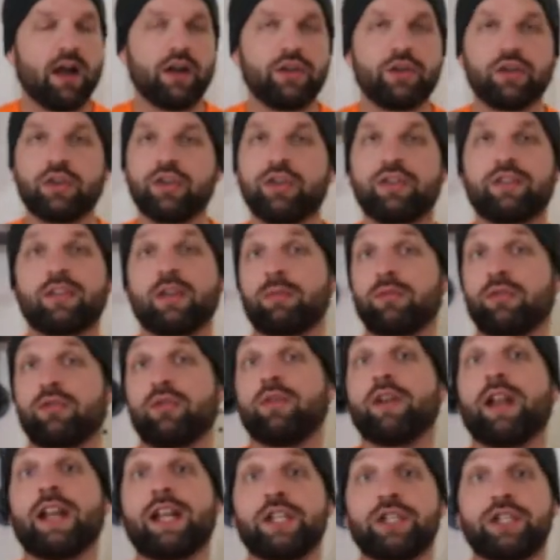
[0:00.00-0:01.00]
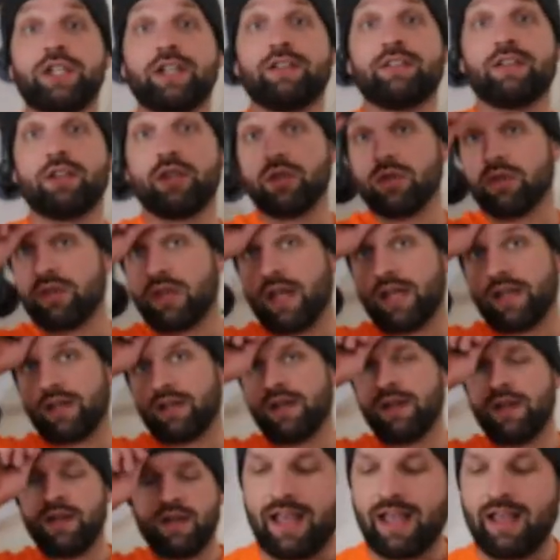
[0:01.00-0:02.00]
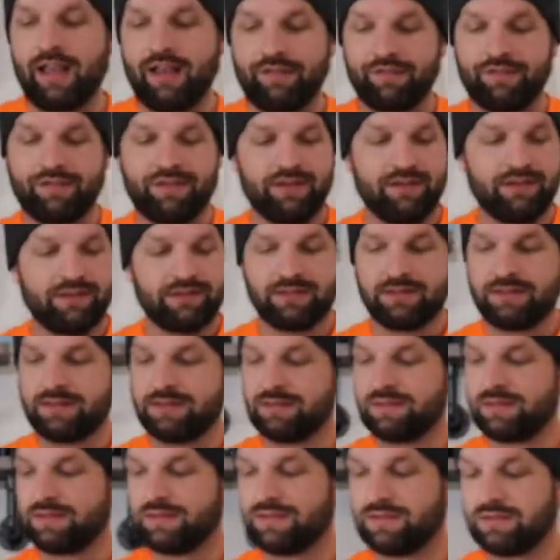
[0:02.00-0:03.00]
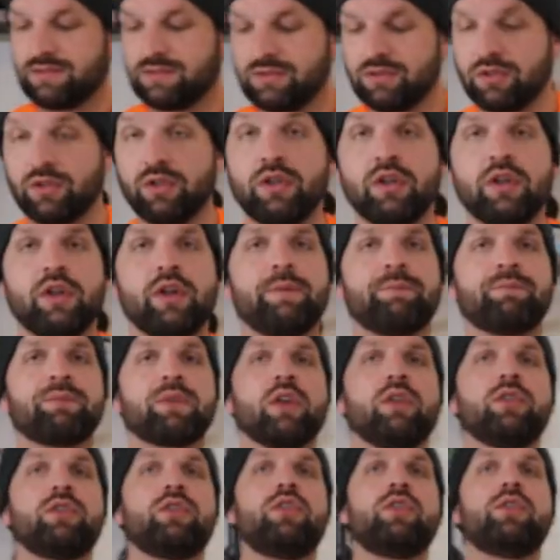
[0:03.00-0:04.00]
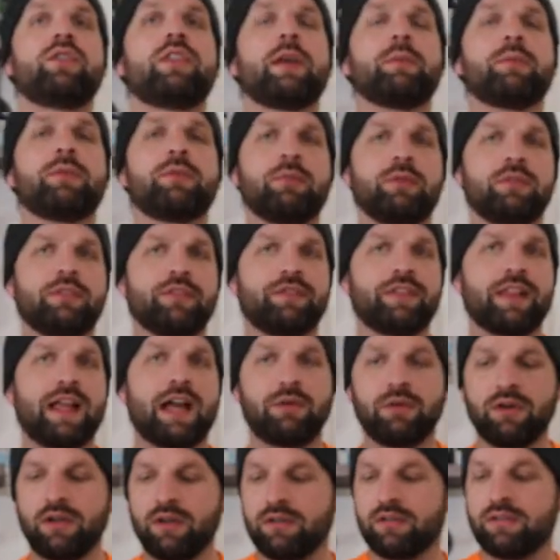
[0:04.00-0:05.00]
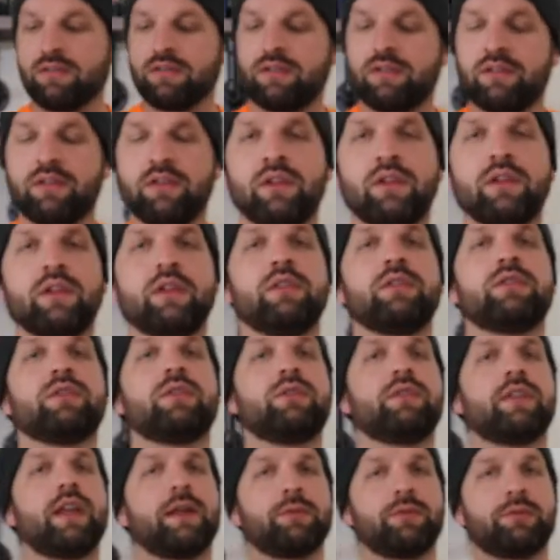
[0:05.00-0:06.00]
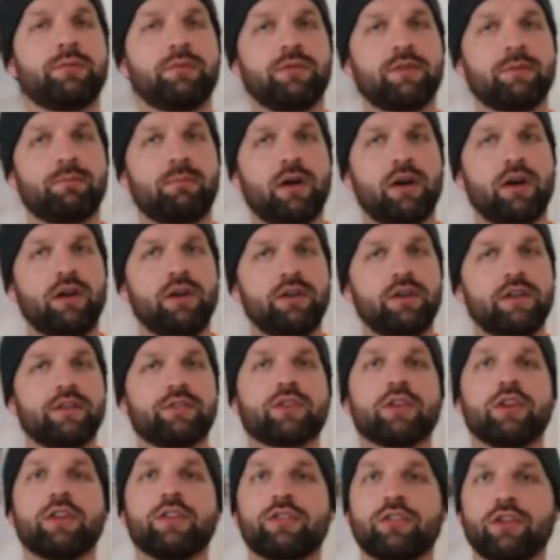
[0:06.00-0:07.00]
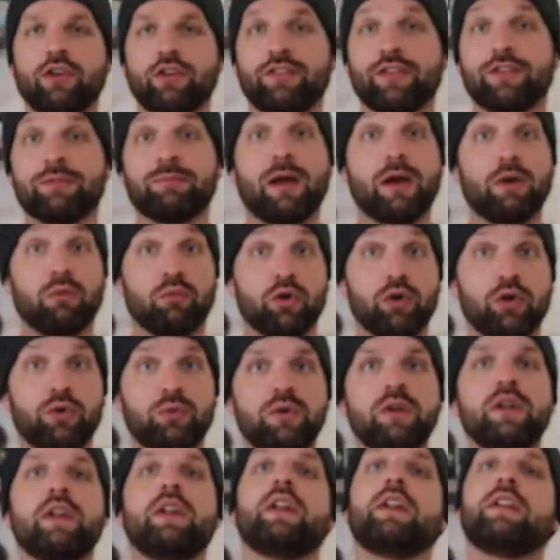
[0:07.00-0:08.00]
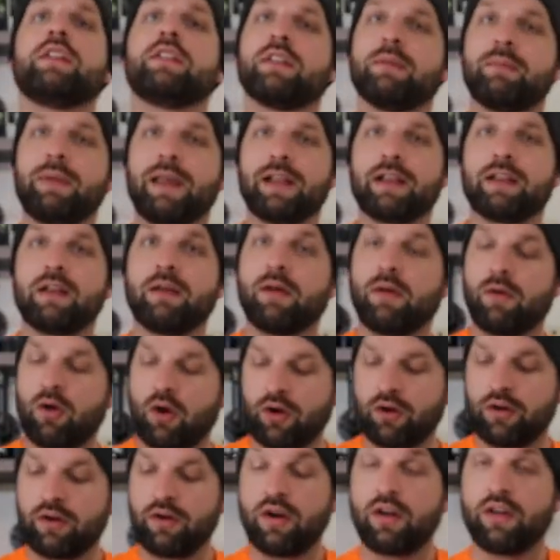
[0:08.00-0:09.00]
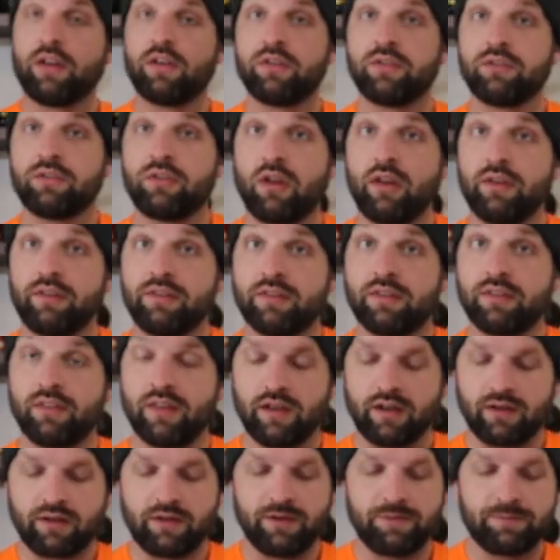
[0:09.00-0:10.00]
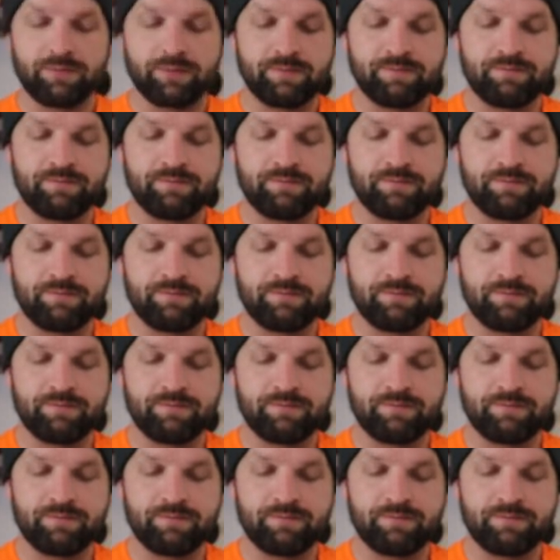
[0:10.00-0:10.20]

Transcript: You can substitute any cheese that you'd like. I have 2 tablespoons of flour, 2 tablespoons of butter. It's gonna serve as my roux to make our sauce thick.